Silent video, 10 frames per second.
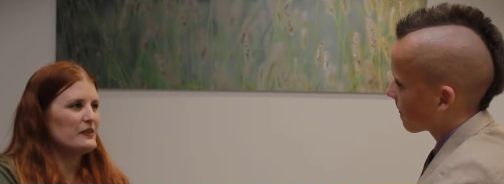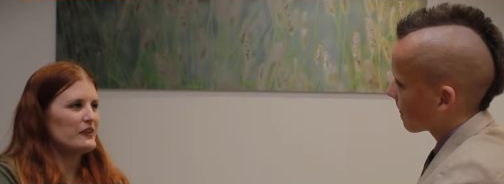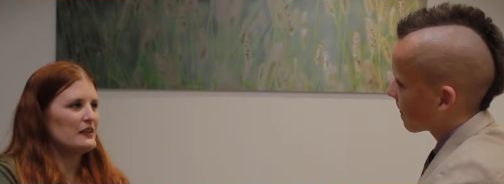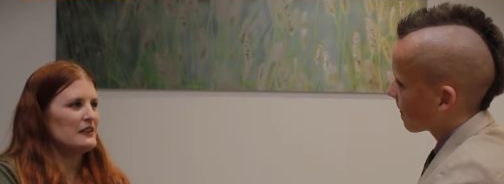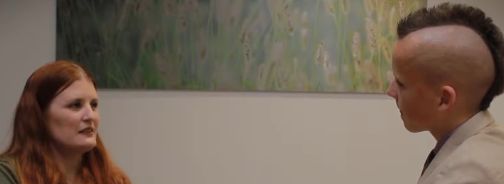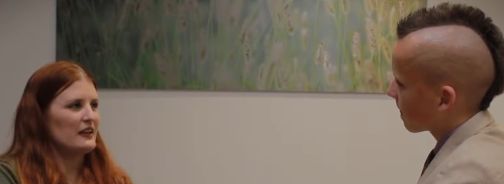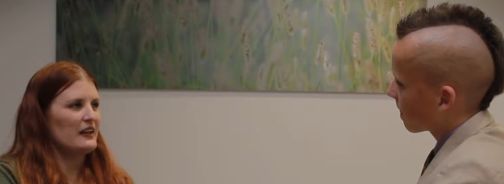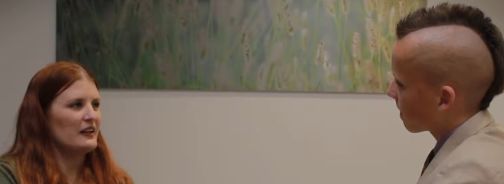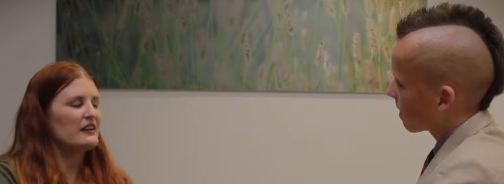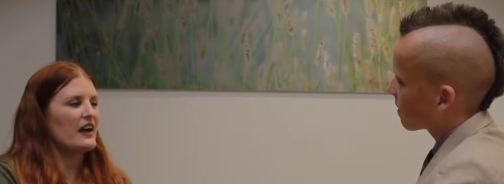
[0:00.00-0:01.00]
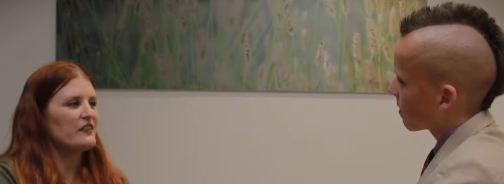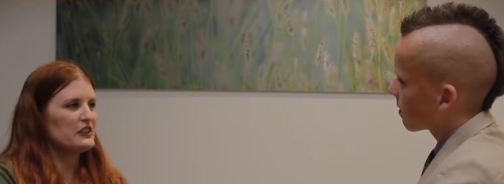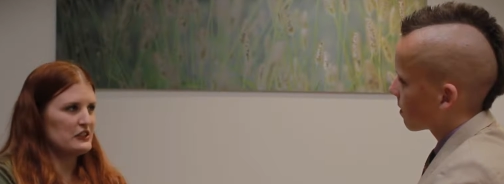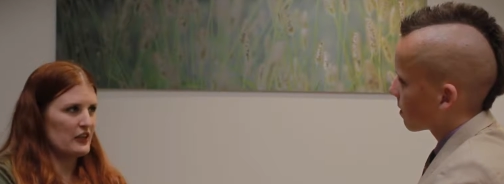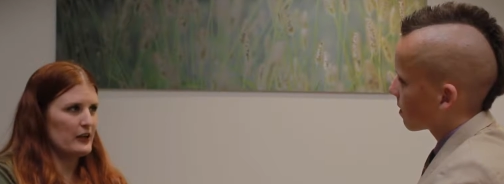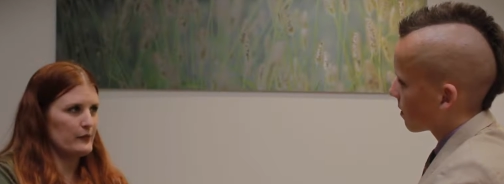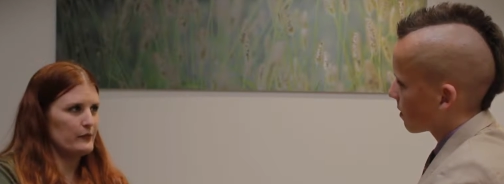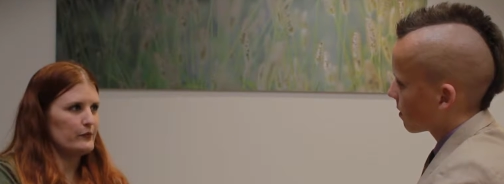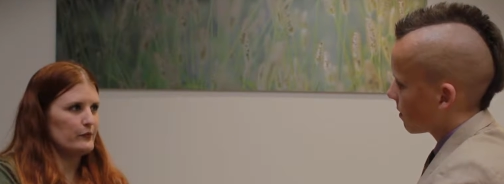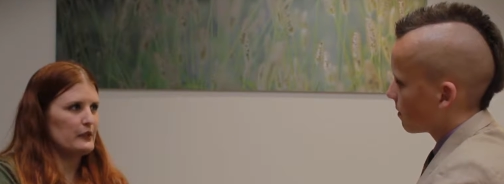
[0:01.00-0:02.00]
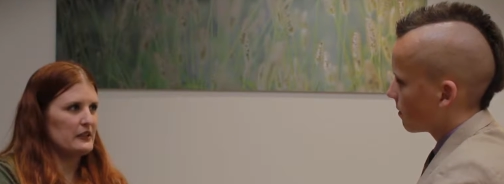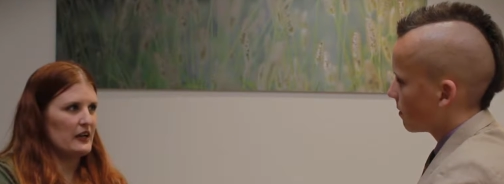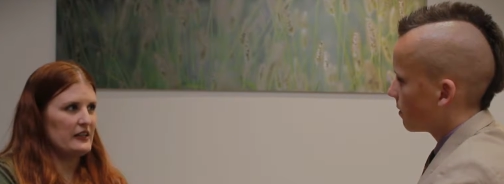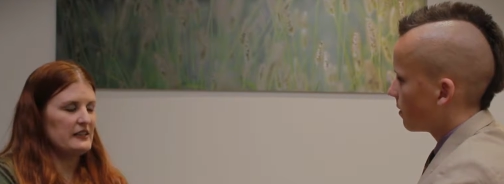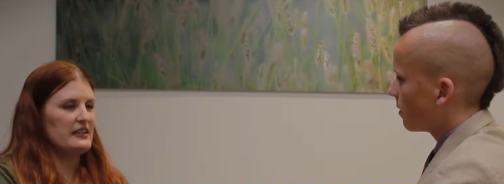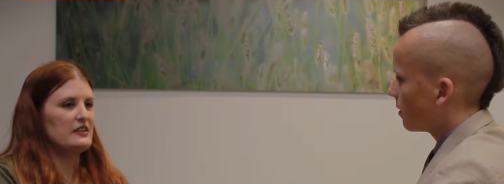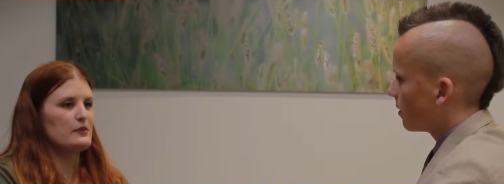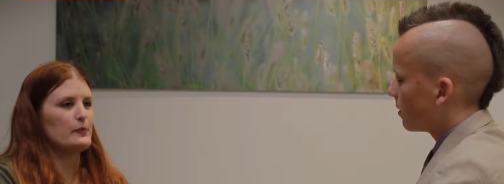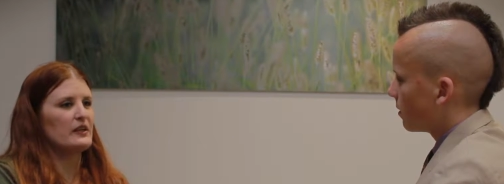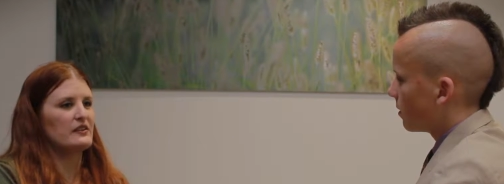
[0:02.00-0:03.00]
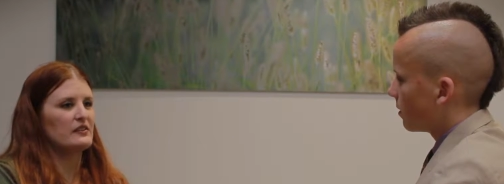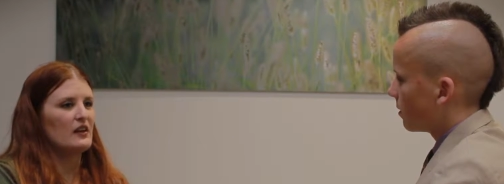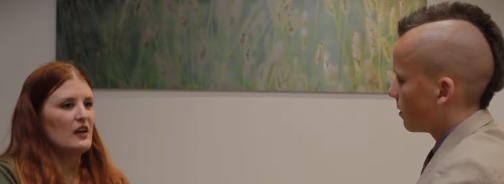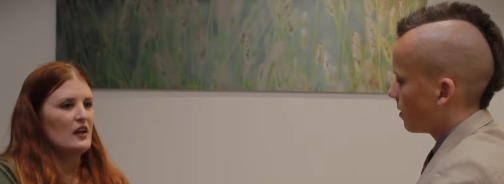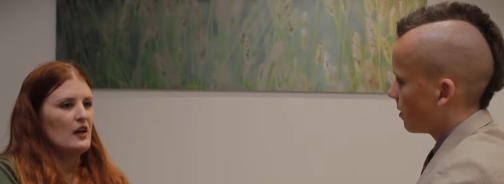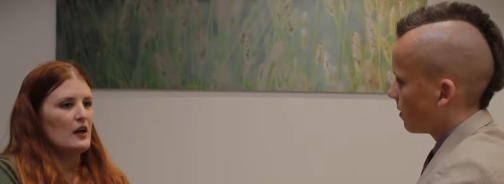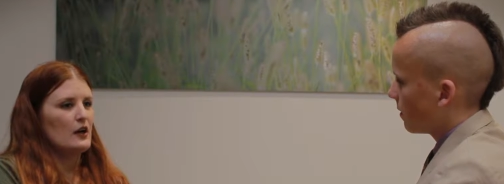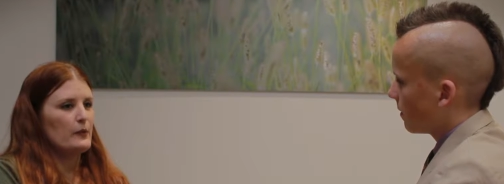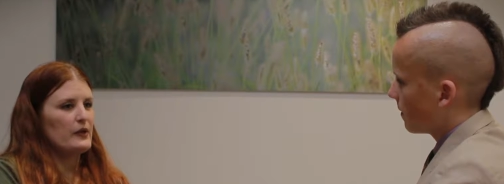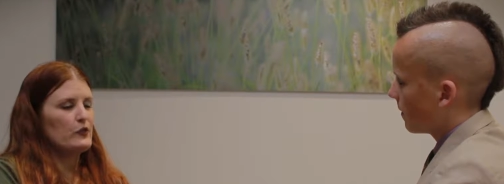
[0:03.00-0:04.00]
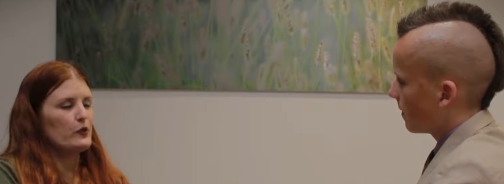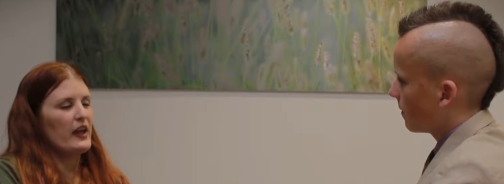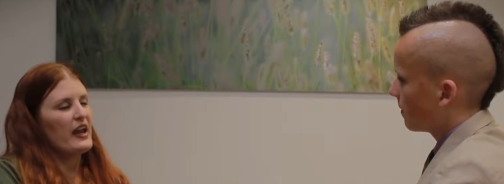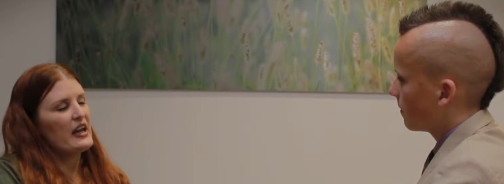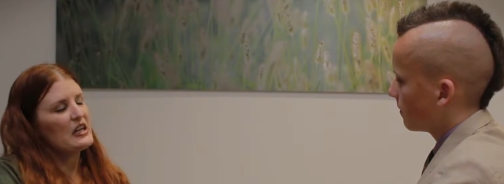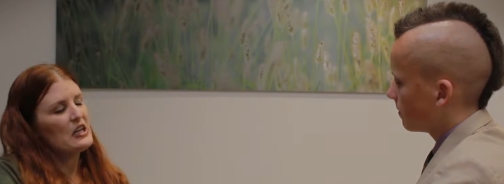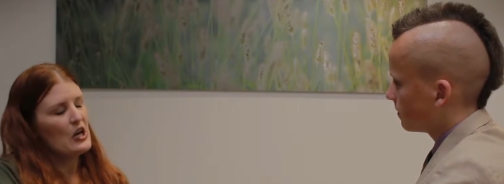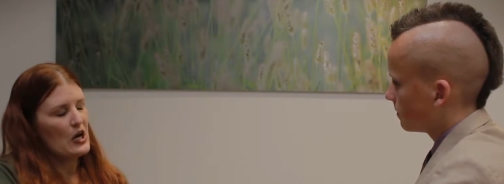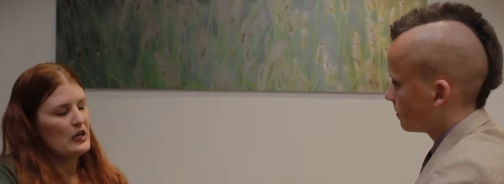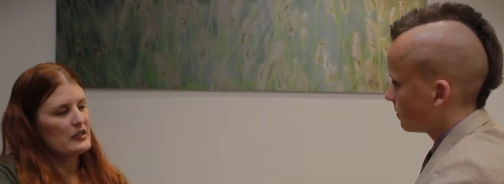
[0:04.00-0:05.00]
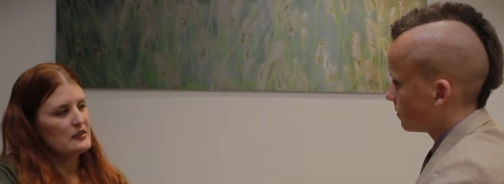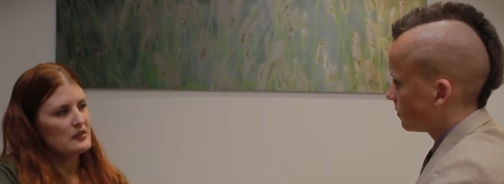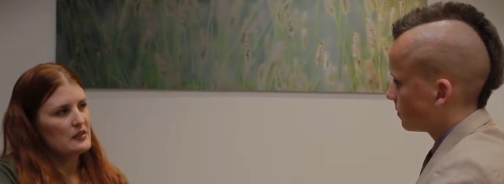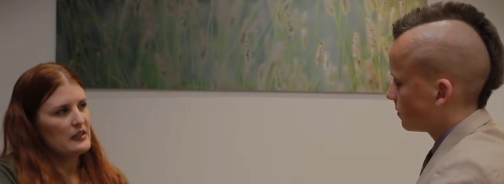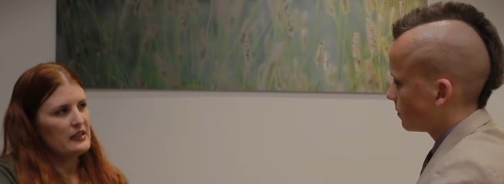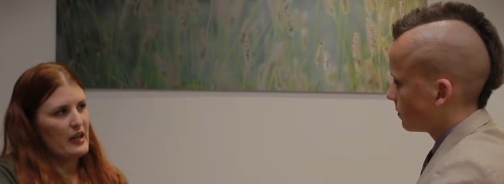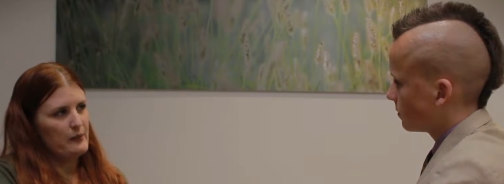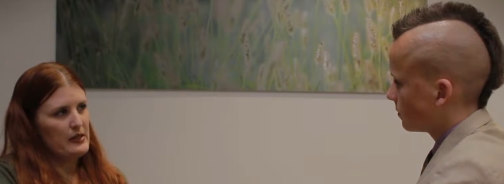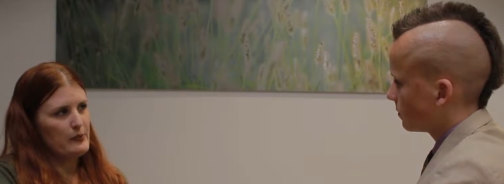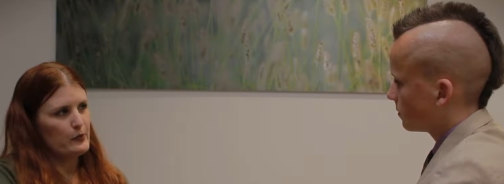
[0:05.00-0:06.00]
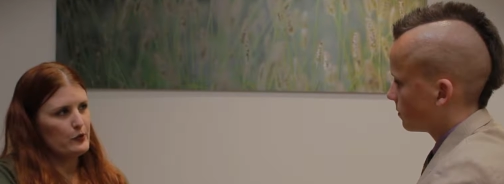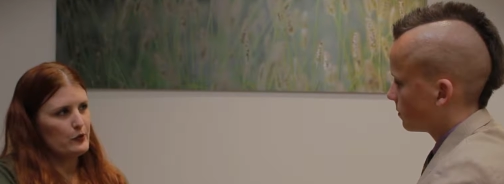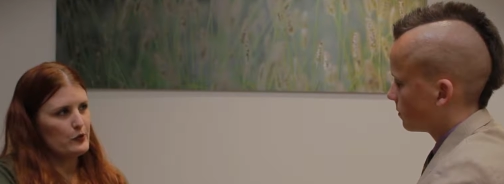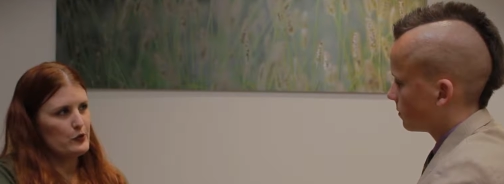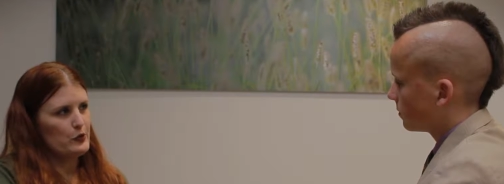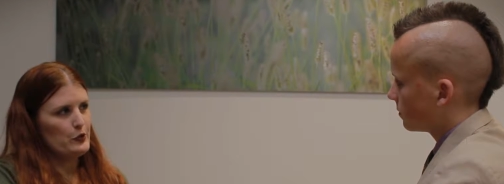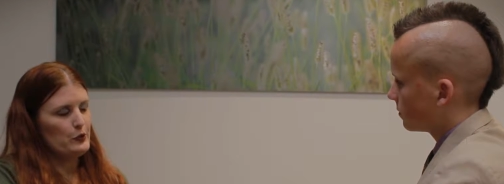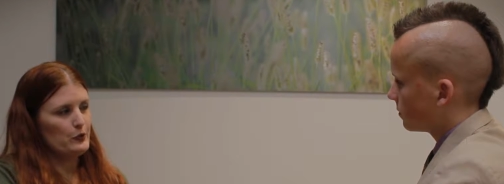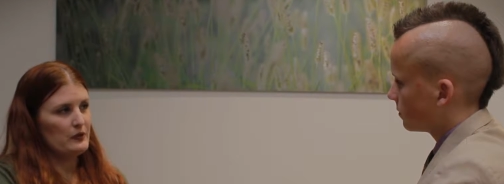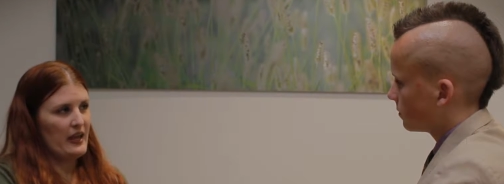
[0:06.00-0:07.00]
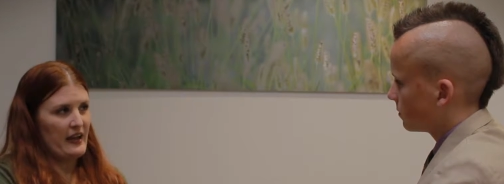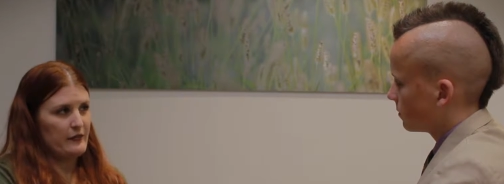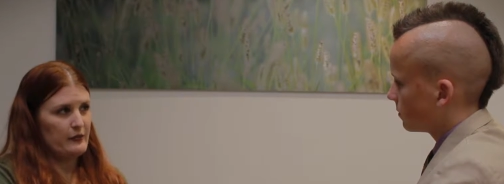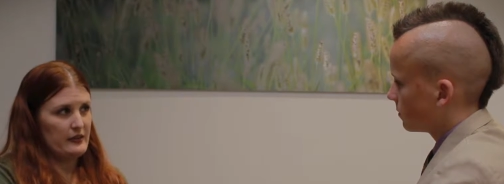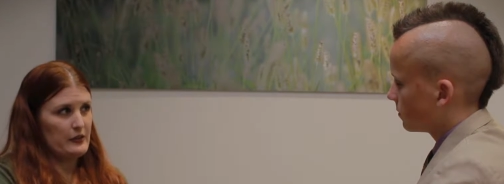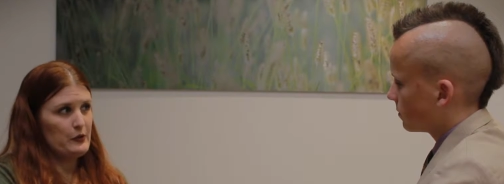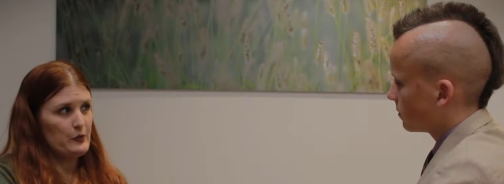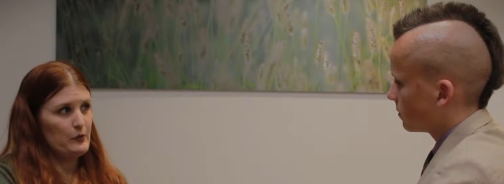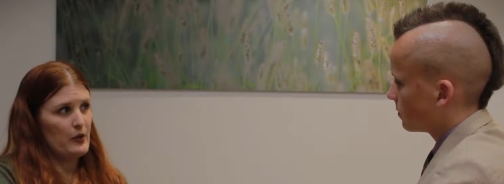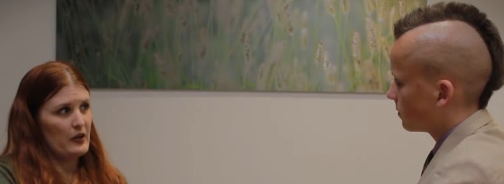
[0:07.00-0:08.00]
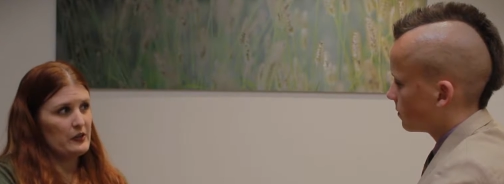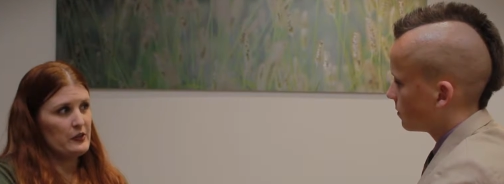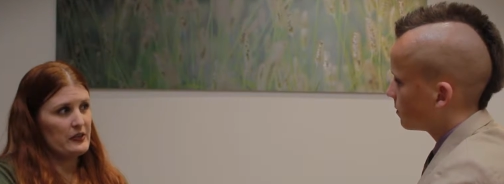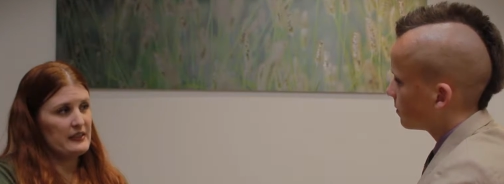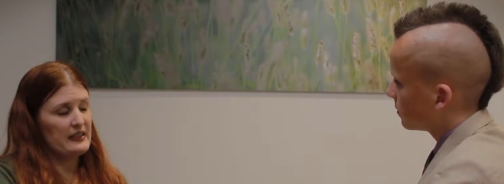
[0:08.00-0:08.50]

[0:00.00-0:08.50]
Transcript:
Speaker 1: to be funny, and I like to have a good time when I teach because um, if you cannot get people to laugh with you while you're